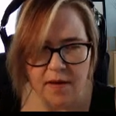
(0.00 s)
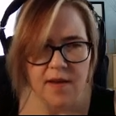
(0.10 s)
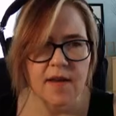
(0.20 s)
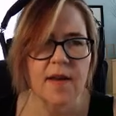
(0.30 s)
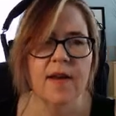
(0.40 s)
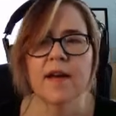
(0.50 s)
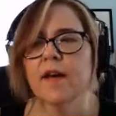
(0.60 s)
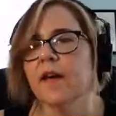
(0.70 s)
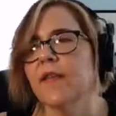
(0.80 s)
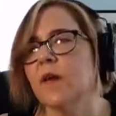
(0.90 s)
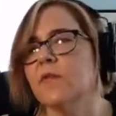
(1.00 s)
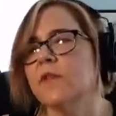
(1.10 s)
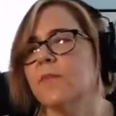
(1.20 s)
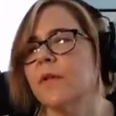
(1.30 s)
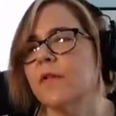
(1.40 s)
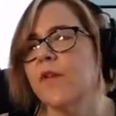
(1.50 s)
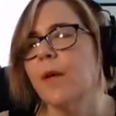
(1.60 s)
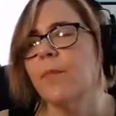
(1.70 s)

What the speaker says: Yeah, that was a big fat